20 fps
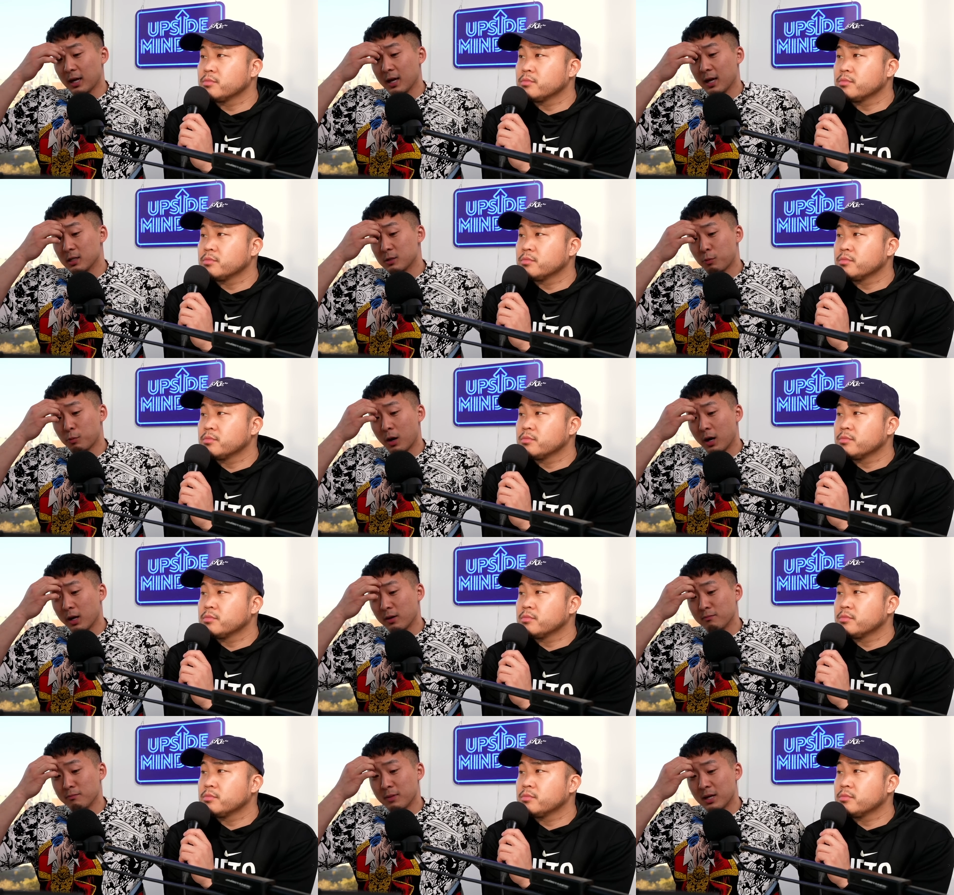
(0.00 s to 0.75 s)
Speaker 1: has
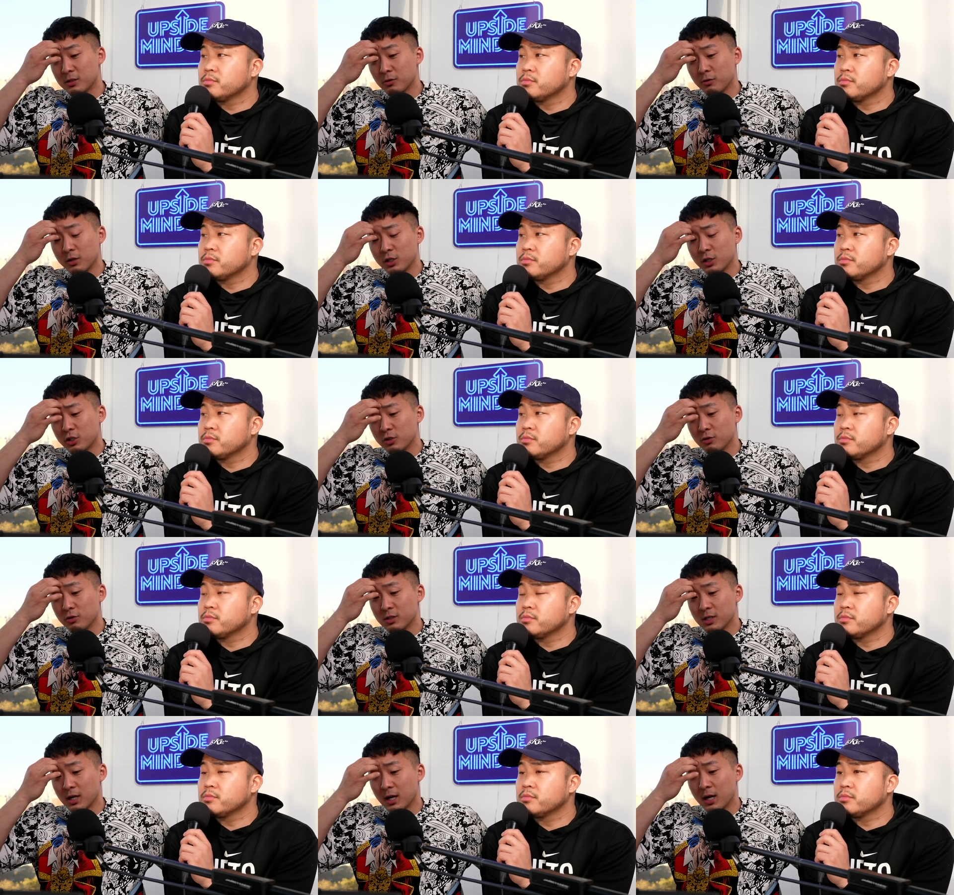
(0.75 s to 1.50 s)
probably mental
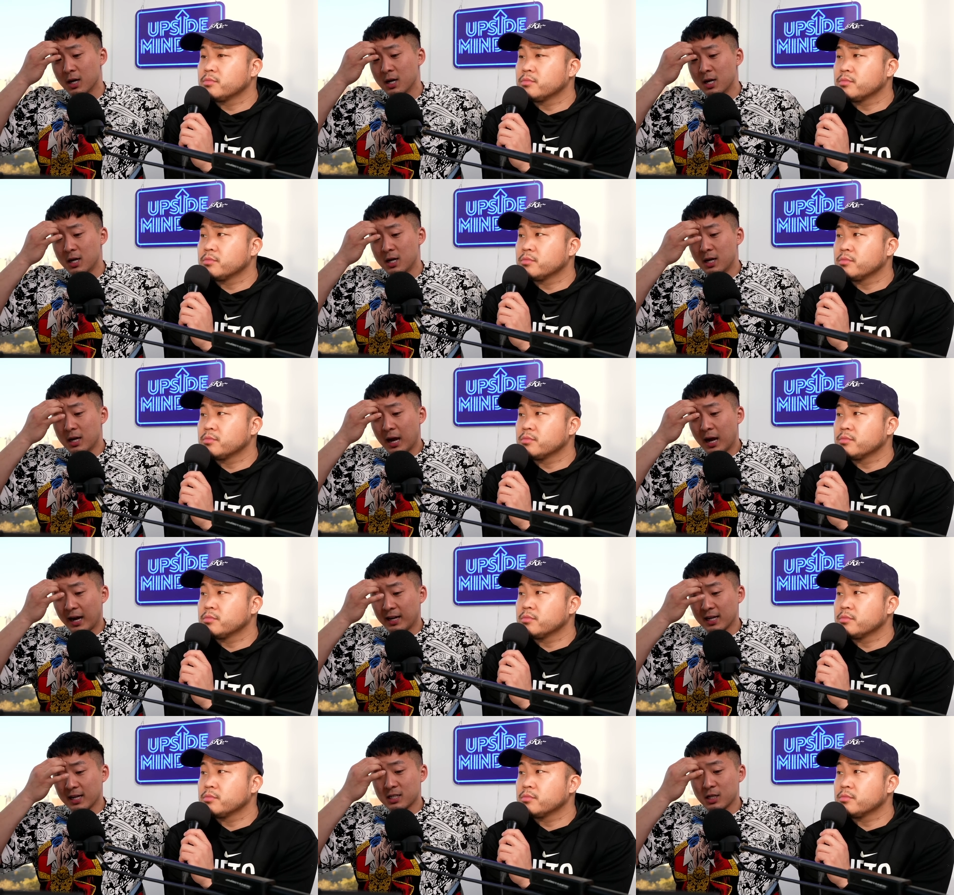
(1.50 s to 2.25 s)
issues. Uh,
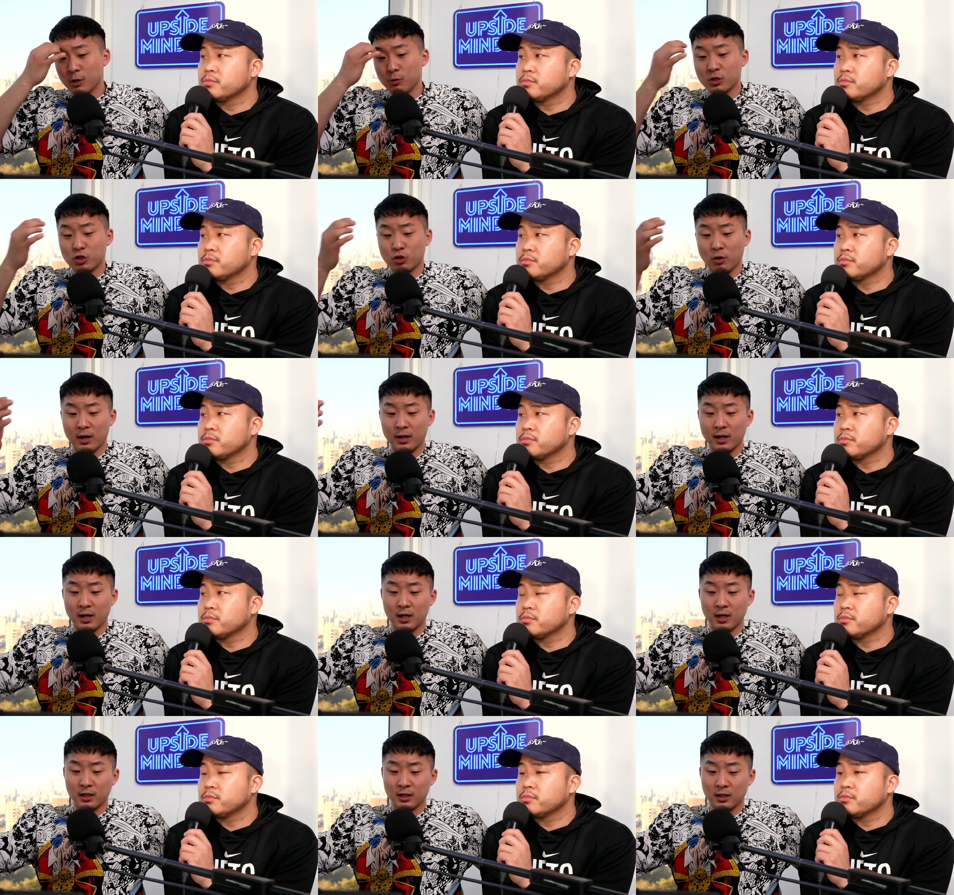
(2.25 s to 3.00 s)
I guess he was trying
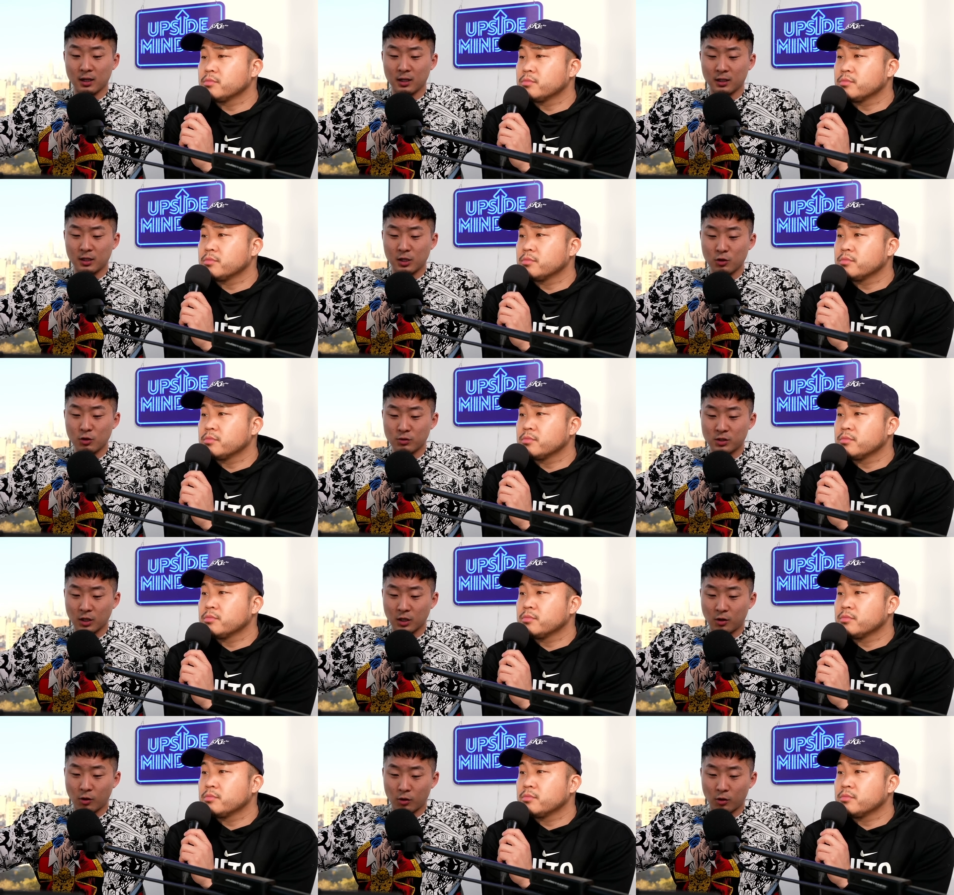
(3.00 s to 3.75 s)
to accuse
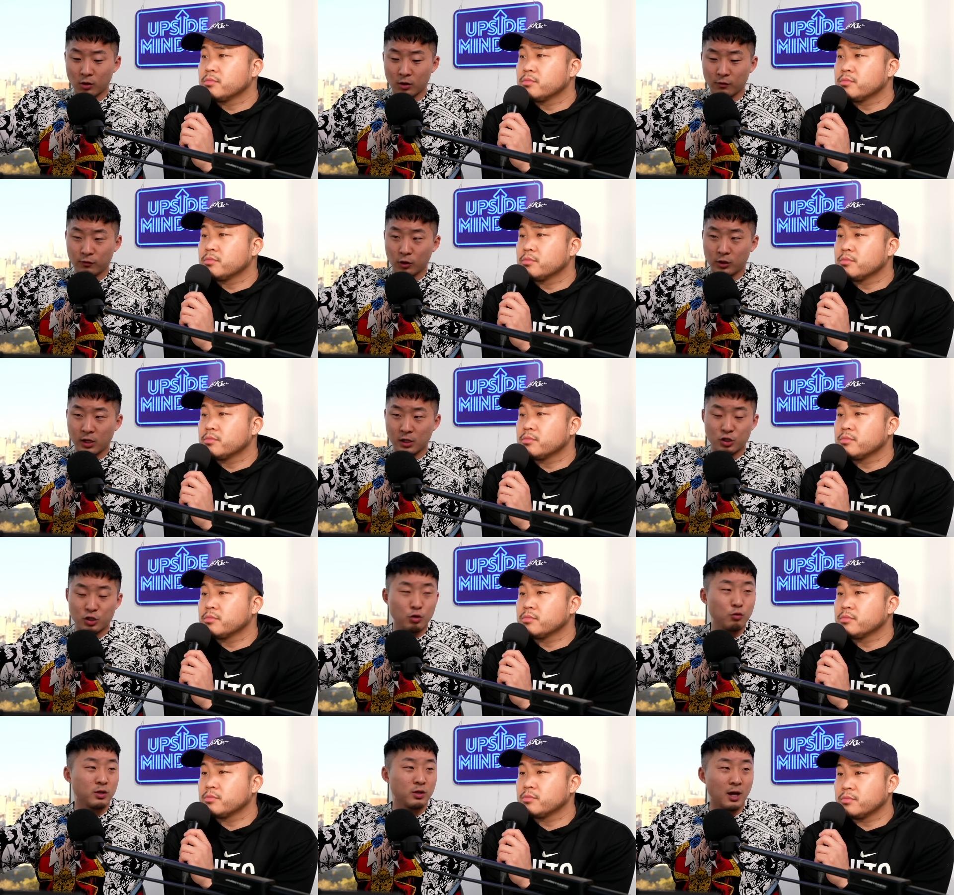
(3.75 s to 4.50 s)
the girl of looking
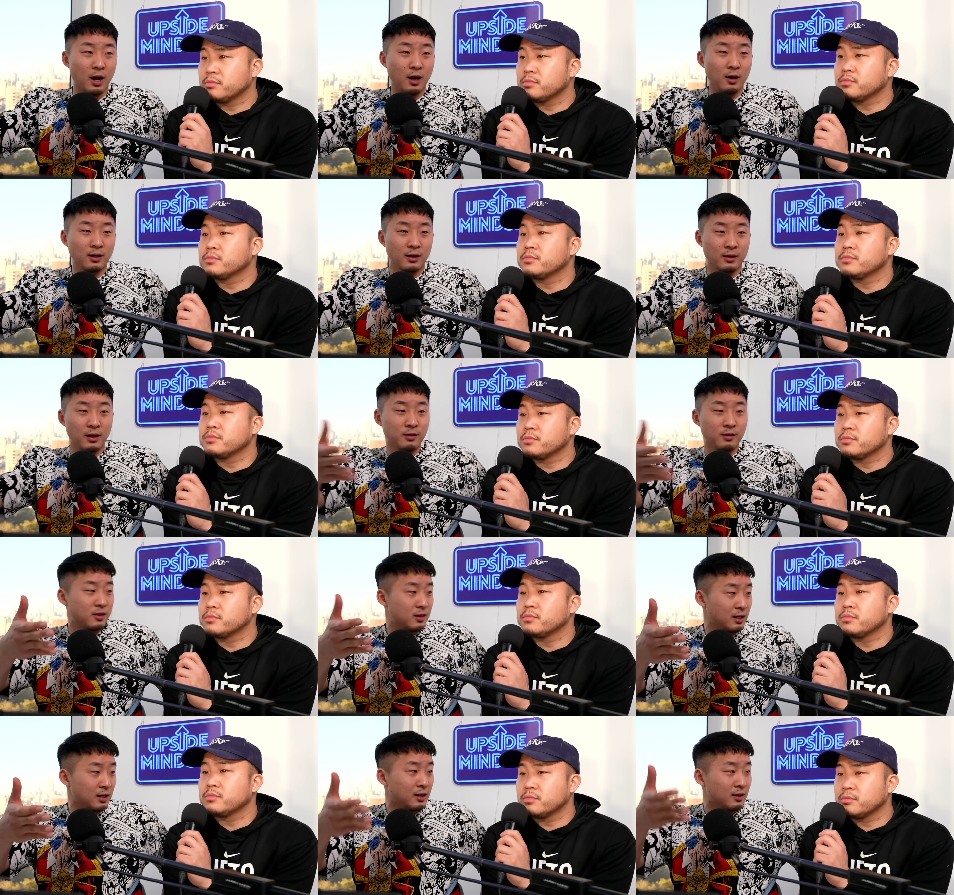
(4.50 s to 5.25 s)
too young, and then
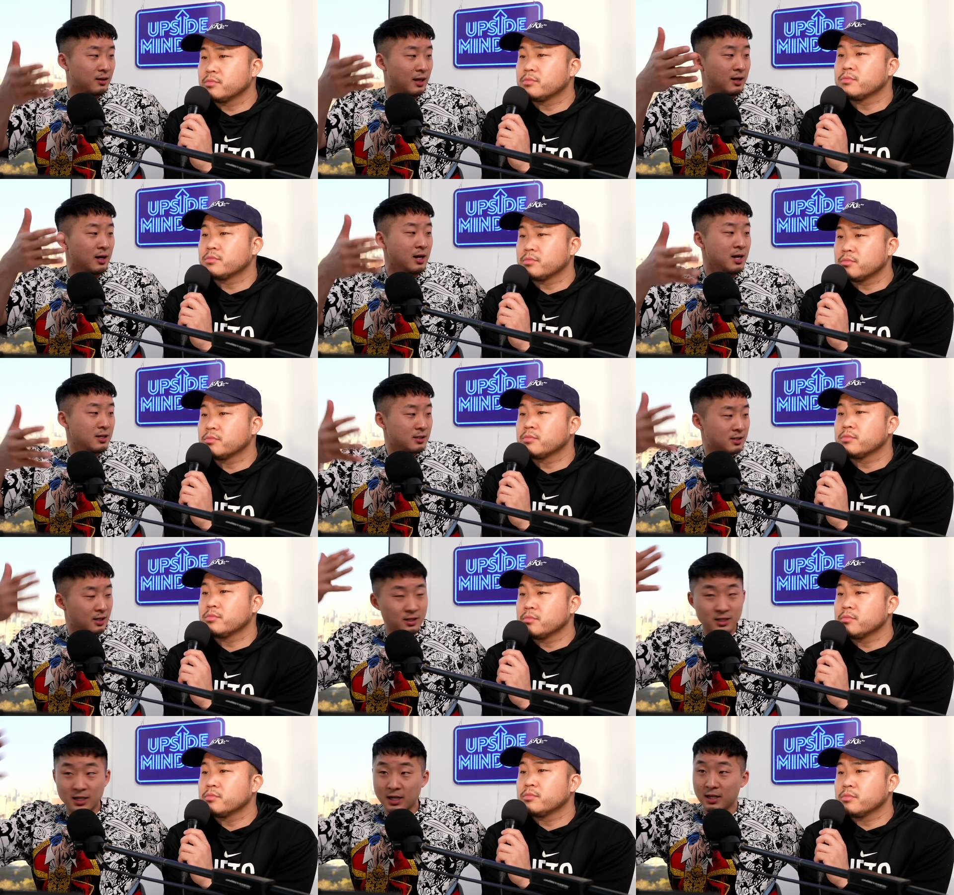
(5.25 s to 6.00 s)
thinking that
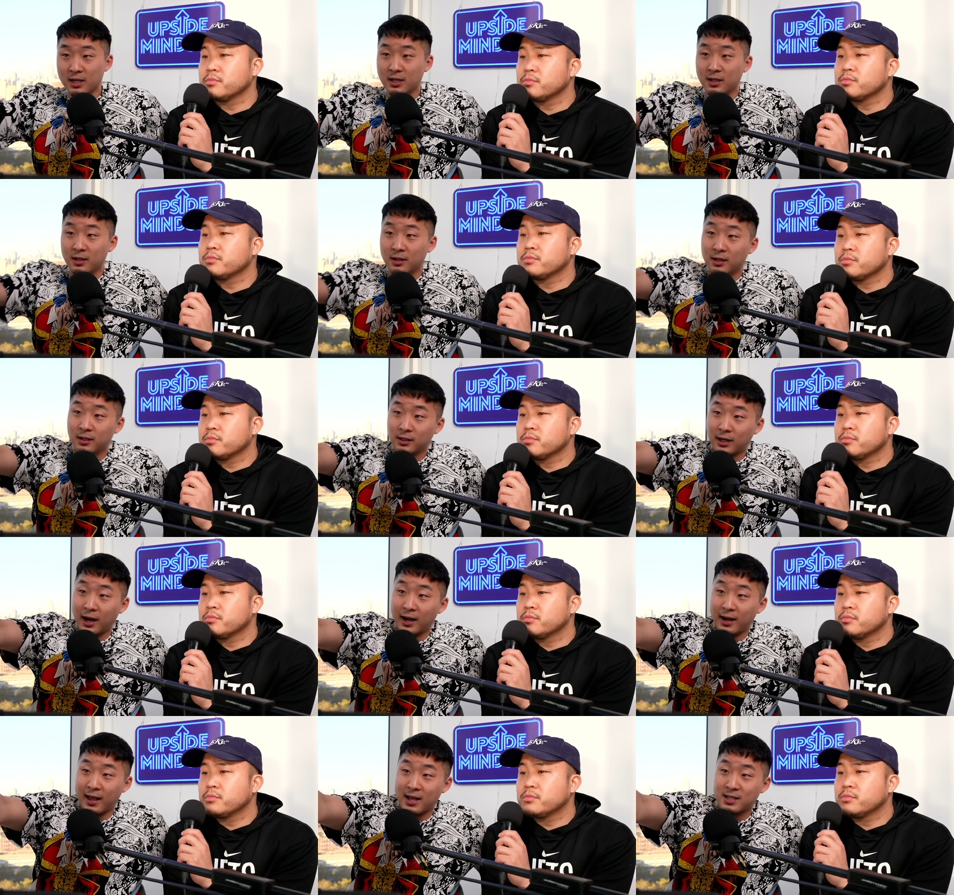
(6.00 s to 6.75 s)
since he
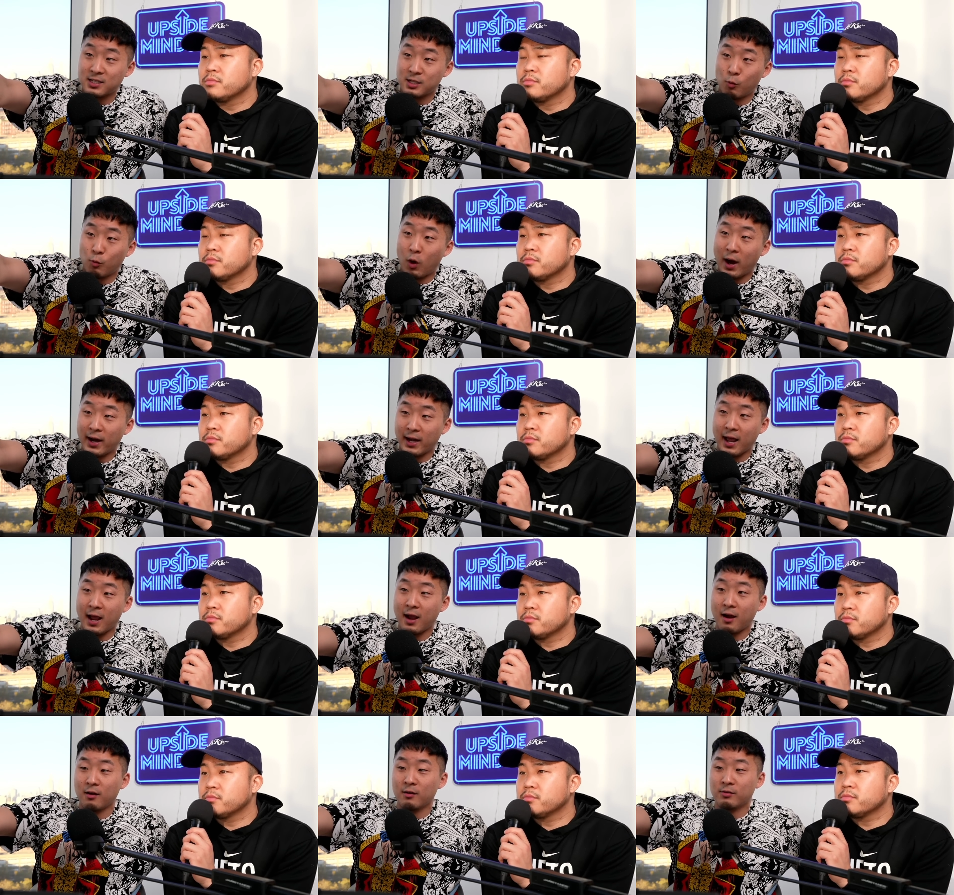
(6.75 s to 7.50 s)
kind of has some white
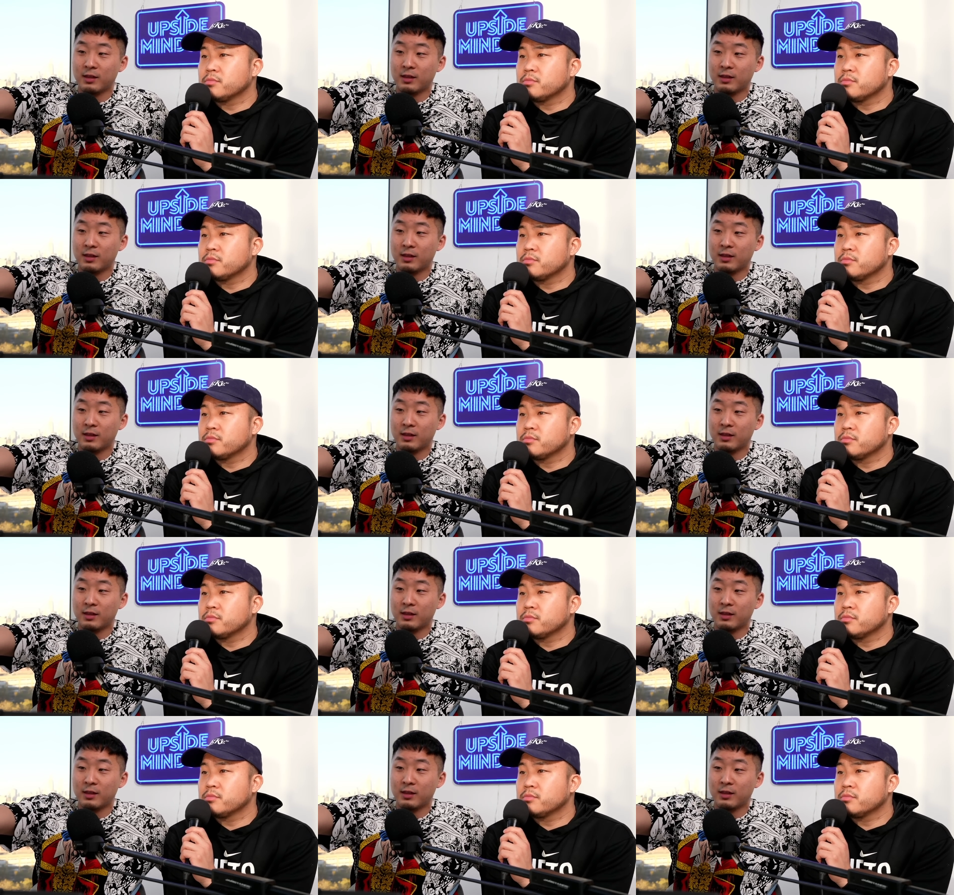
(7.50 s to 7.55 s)
hair,